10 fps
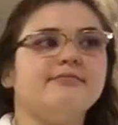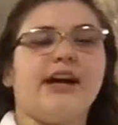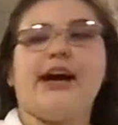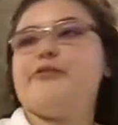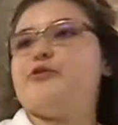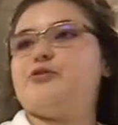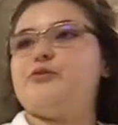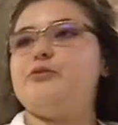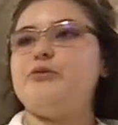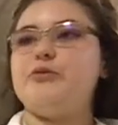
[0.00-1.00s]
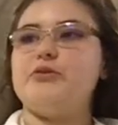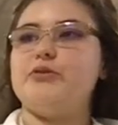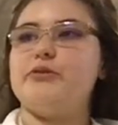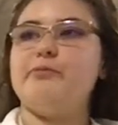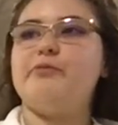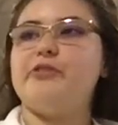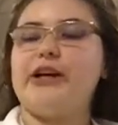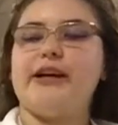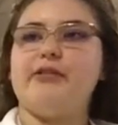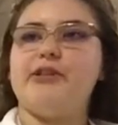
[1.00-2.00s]
half-truths or
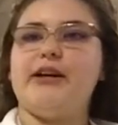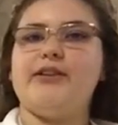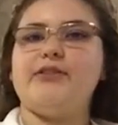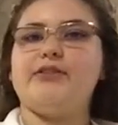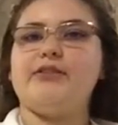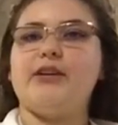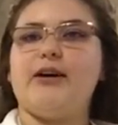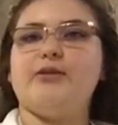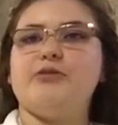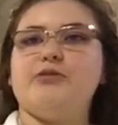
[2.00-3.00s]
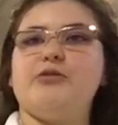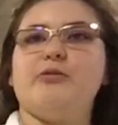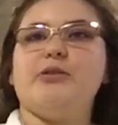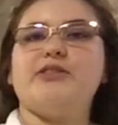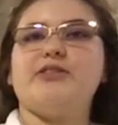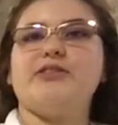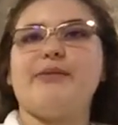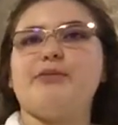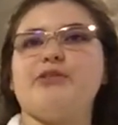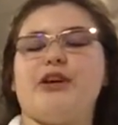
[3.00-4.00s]
flat-out lies, and I also don't want to
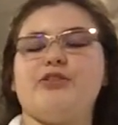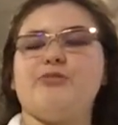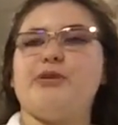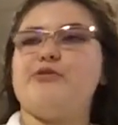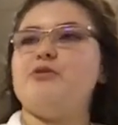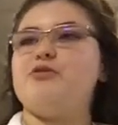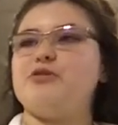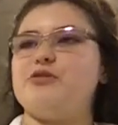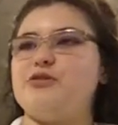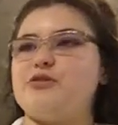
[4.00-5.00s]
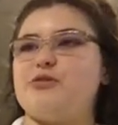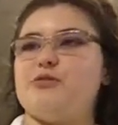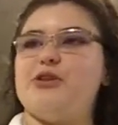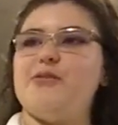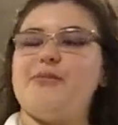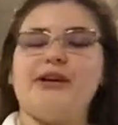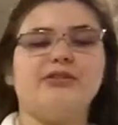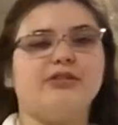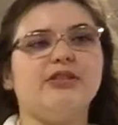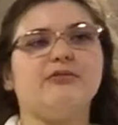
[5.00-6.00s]
sabotage my future in this career by
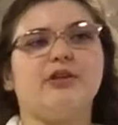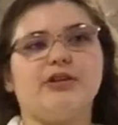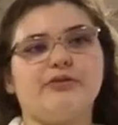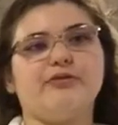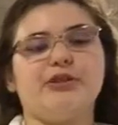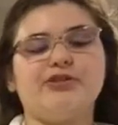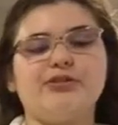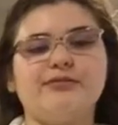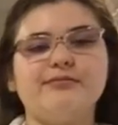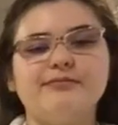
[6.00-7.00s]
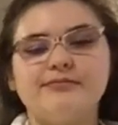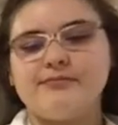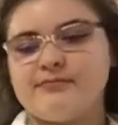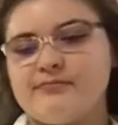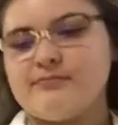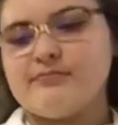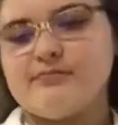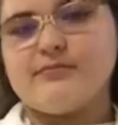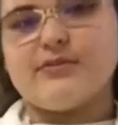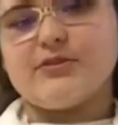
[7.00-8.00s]
learning the wrong information.
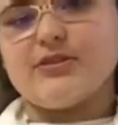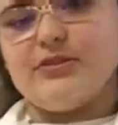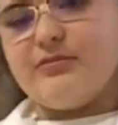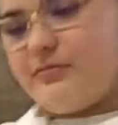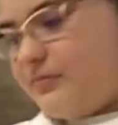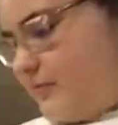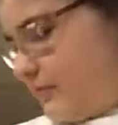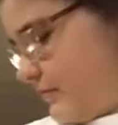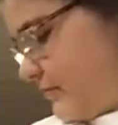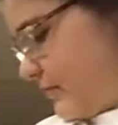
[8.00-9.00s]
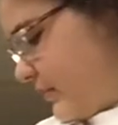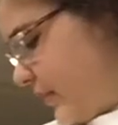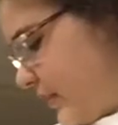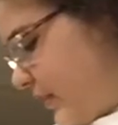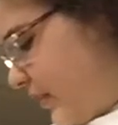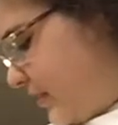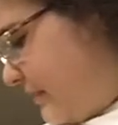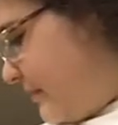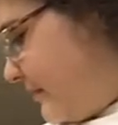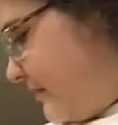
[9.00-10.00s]
So, let's get
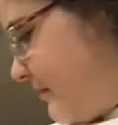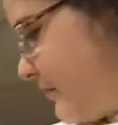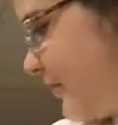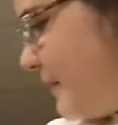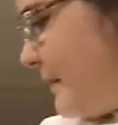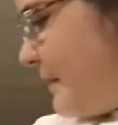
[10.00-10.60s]
on with it.